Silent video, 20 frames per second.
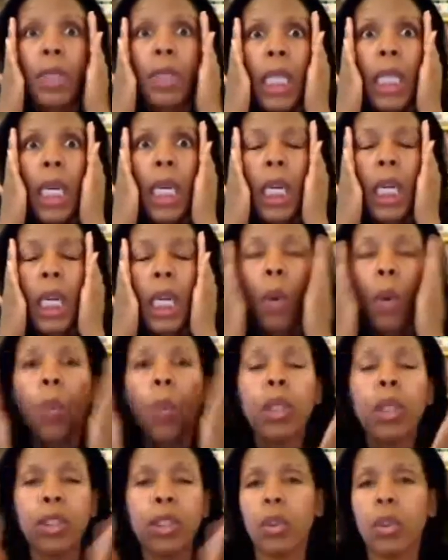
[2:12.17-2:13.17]
like,
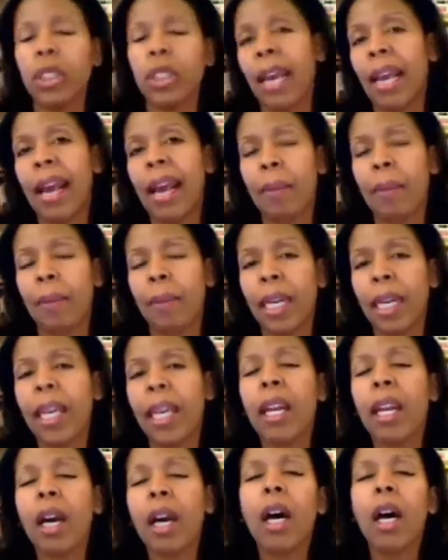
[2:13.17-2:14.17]
what's going to happen?
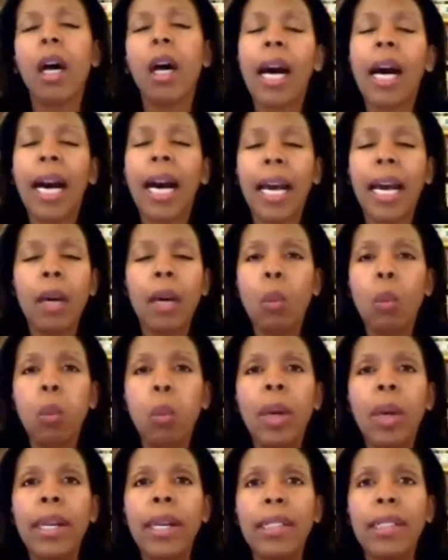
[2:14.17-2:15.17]
And
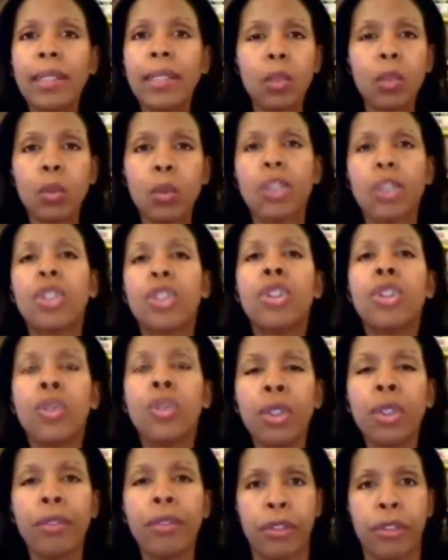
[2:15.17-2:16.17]
what is it with the
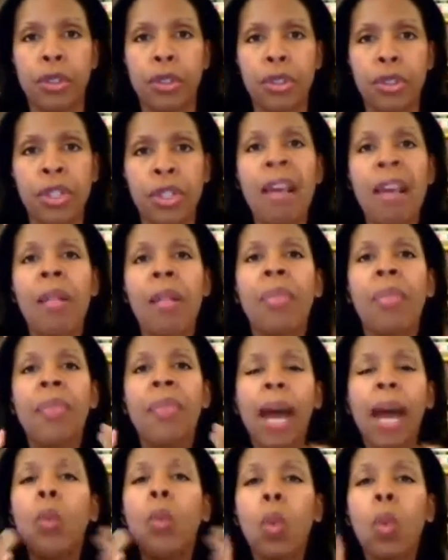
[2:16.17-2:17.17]
universe?
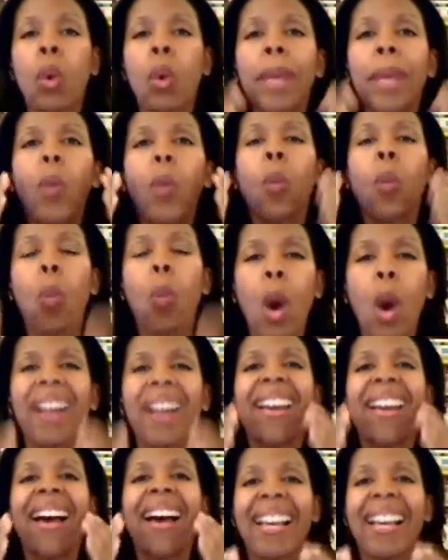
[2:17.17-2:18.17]
That woman
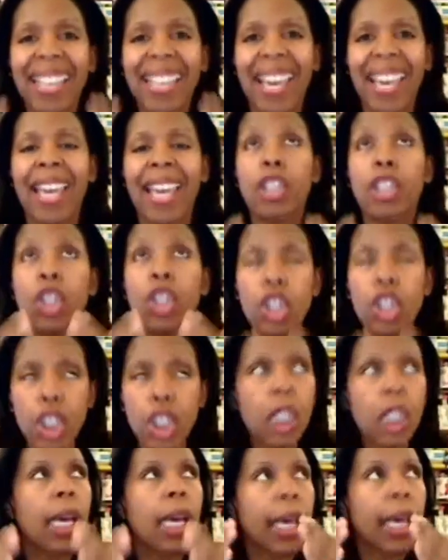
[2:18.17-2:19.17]
won again.
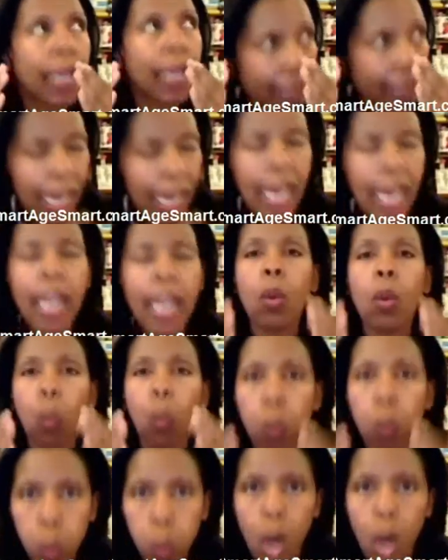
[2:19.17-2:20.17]
She again
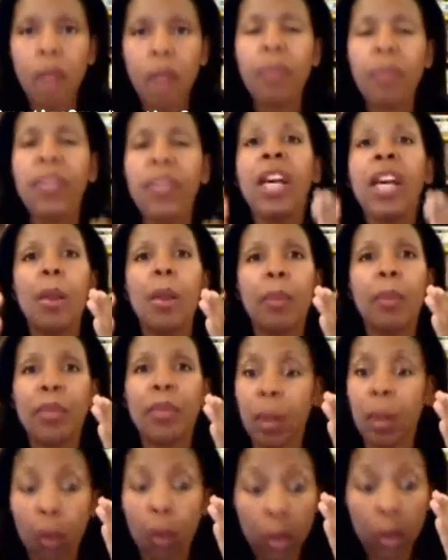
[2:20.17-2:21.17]
won
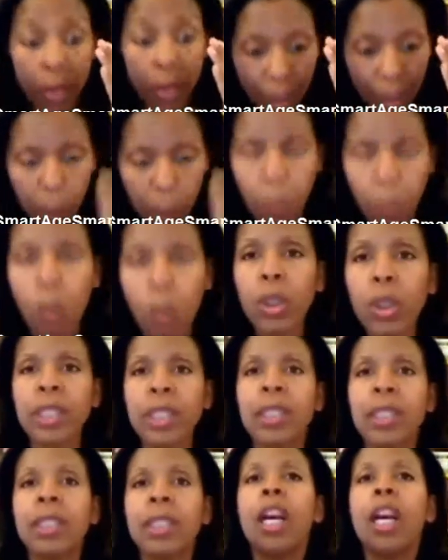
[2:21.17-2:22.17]
the most
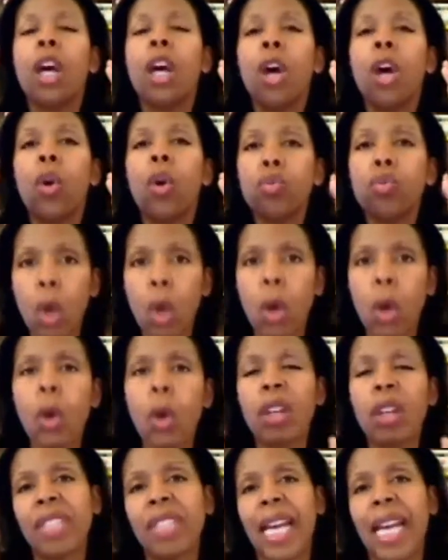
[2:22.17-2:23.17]
important
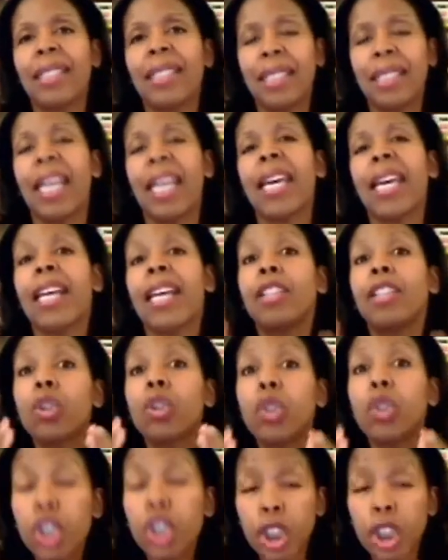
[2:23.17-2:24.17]
role of that day, and
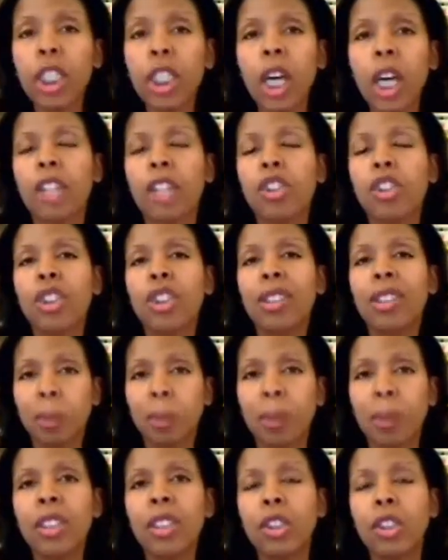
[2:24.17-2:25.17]
so she got to
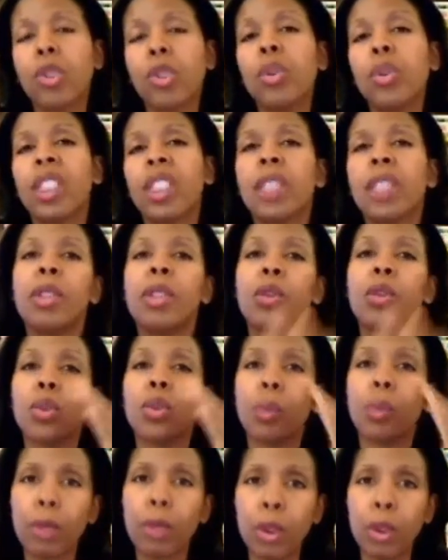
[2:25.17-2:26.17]
split the two teams into
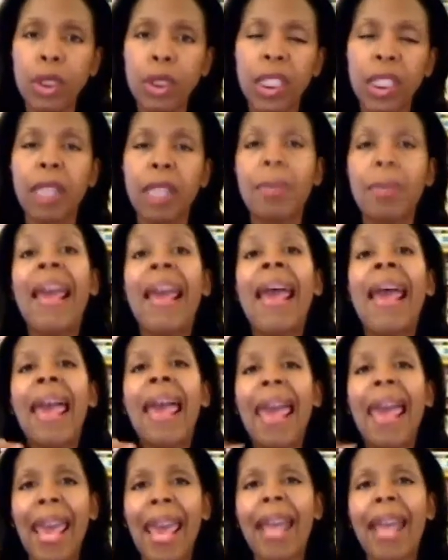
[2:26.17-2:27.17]
the blue team
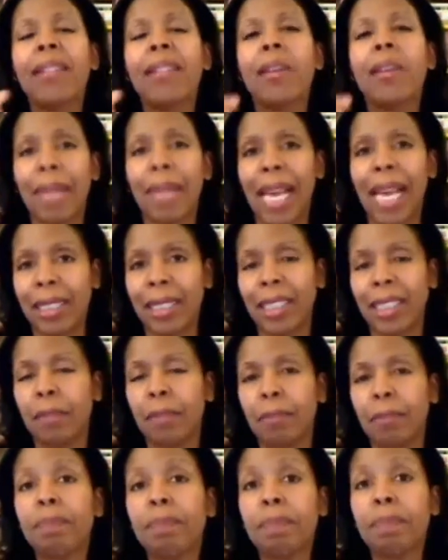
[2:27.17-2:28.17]
and the black
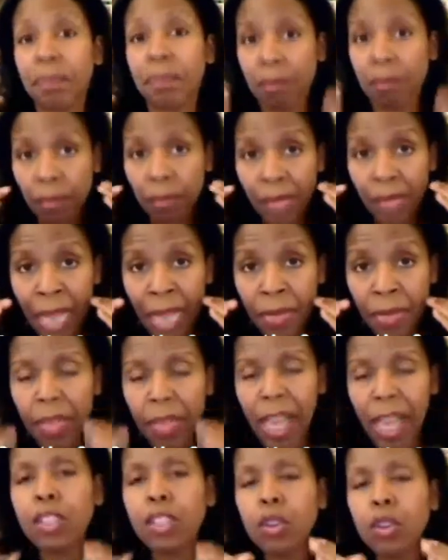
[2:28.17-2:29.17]
team.
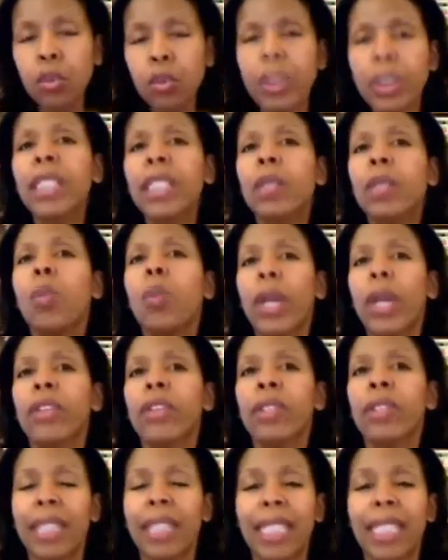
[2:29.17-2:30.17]
And that's really
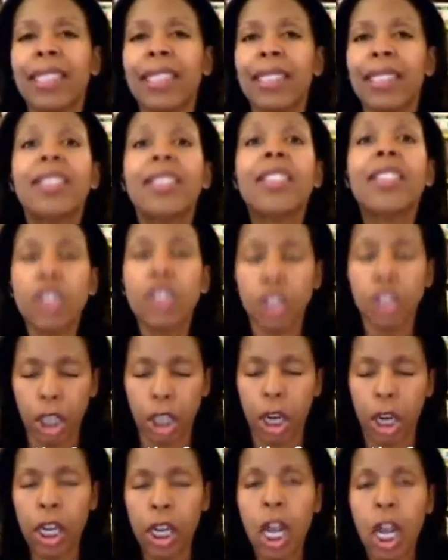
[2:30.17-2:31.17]
where the lessons
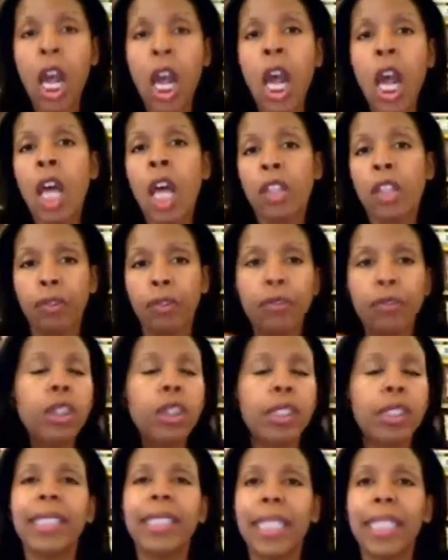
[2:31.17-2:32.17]
start. The
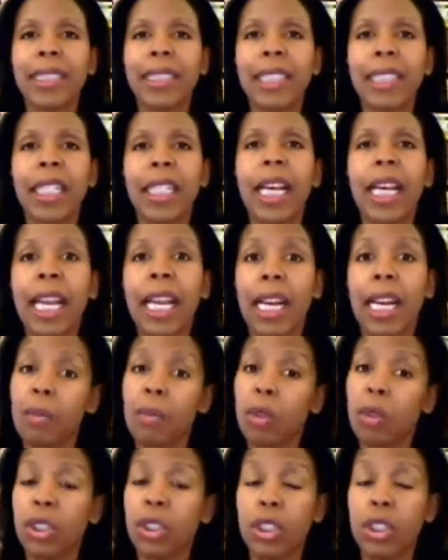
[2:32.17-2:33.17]
first lesson, and
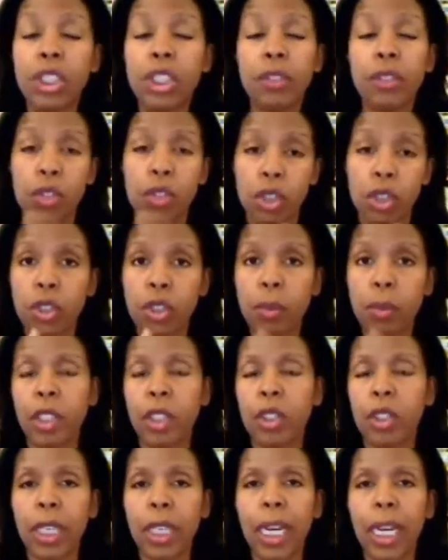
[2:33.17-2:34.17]
I'm going to shift just to make
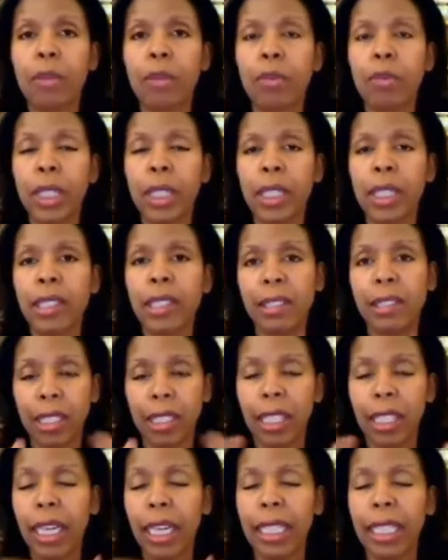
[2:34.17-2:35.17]
sure that I read this
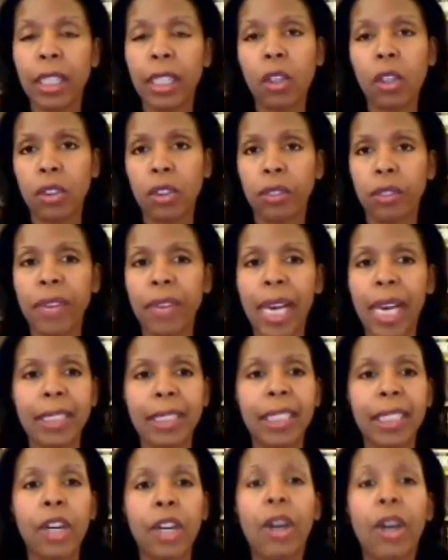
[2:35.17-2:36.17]
and I get all the
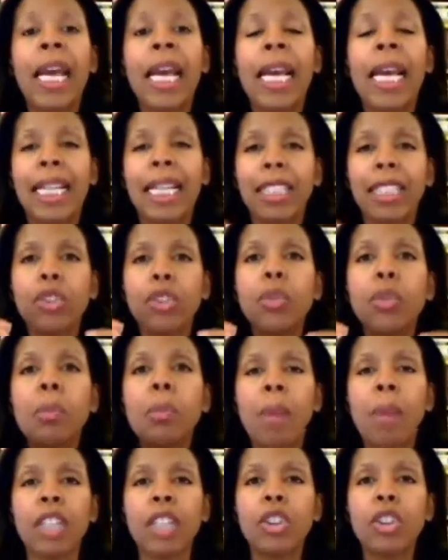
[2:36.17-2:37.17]
facts here, is you
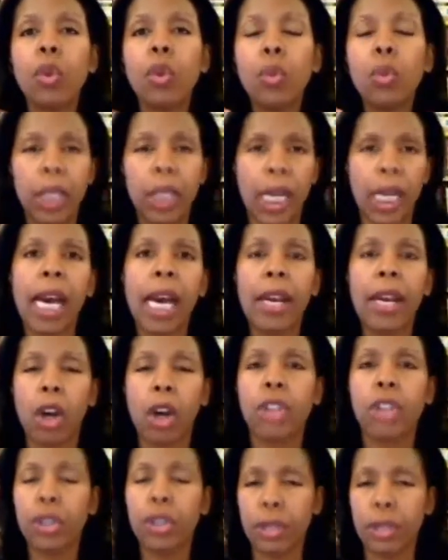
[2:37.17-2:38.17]
must rely
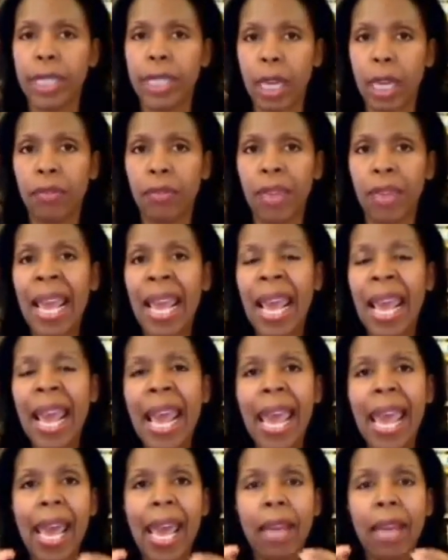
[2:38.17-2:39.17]
on yourself.
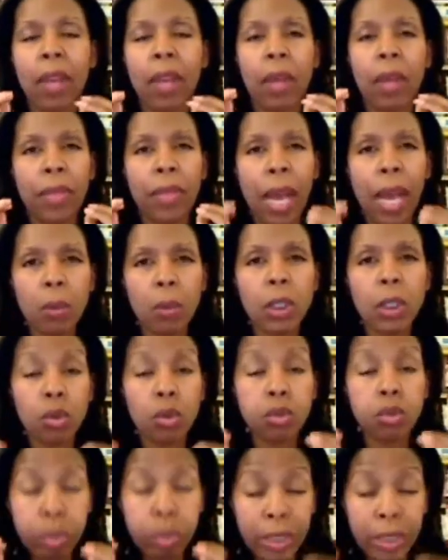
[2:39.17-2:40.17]
And that
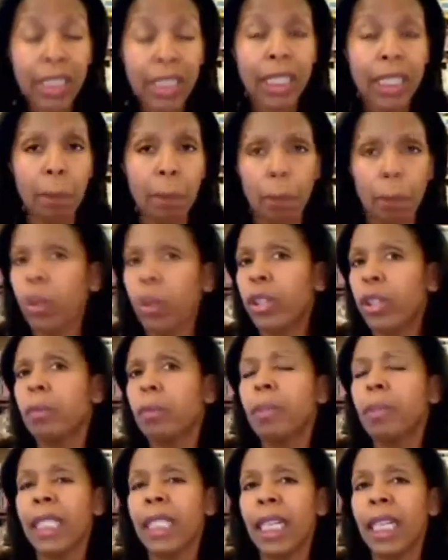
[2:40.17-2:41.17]
was really
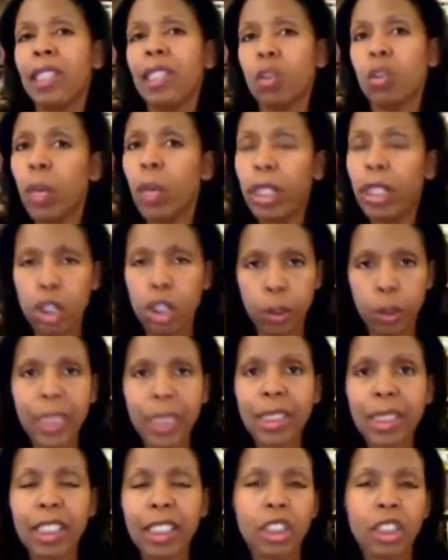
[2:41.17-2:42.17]
important because when
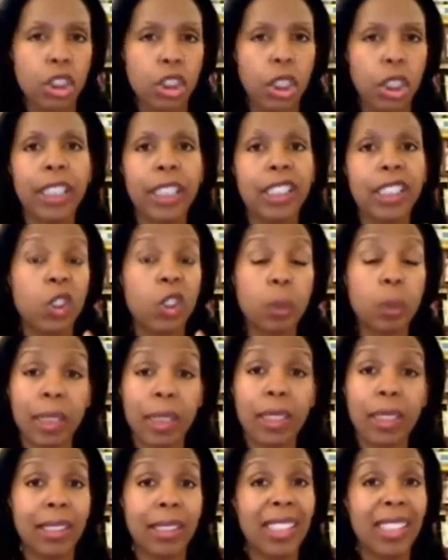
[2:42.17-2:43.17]
Tracey started to
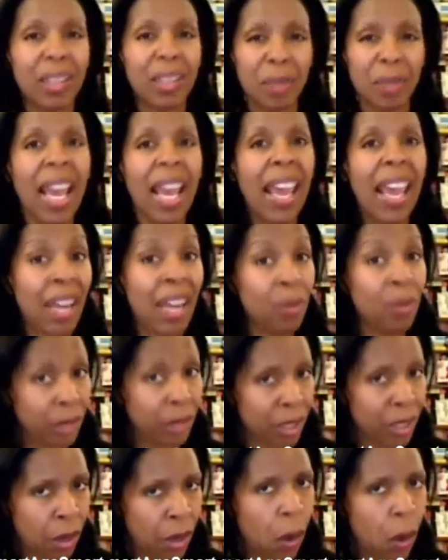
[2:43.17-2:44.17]
split the team, and
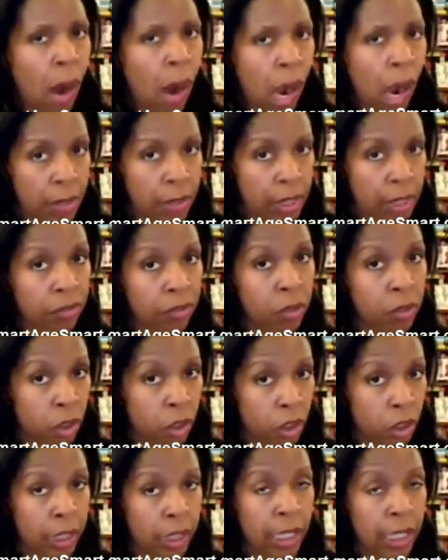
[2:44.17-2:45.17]
we know how evil
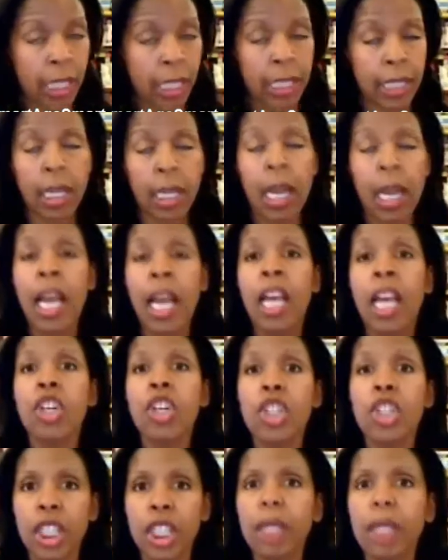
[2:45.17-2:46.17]
she is,
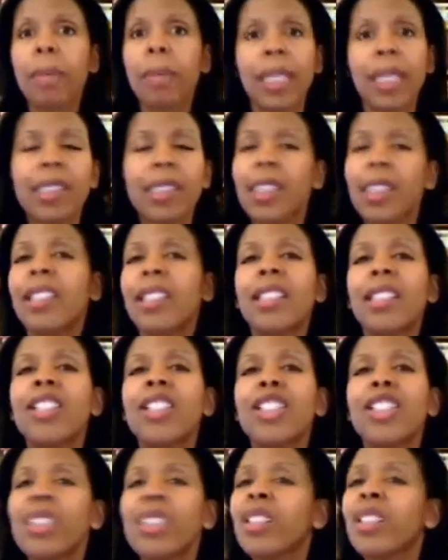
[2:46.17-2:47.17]
she basically
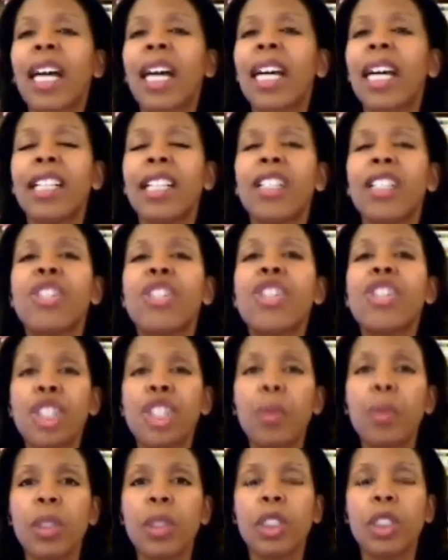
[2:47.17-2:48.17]
decided that
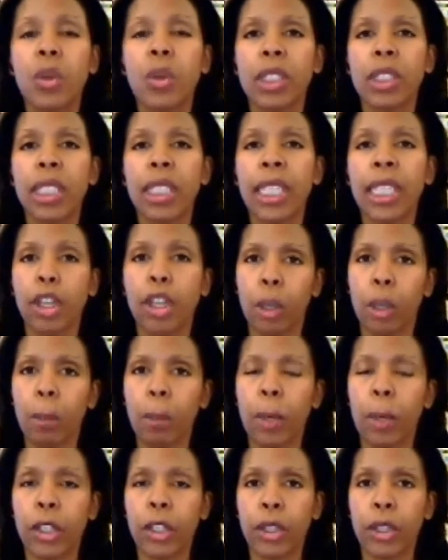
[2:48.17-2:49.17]
she was going to get her
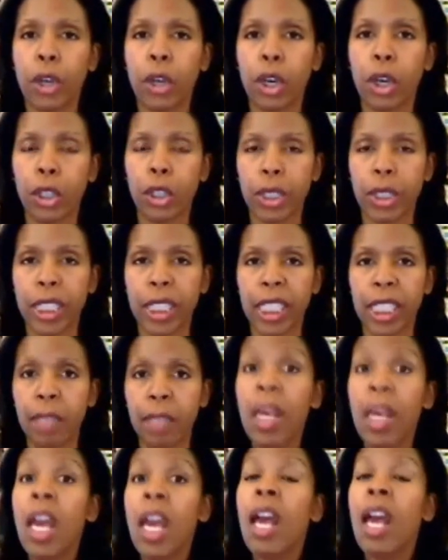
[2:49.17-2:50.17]
partner on her team.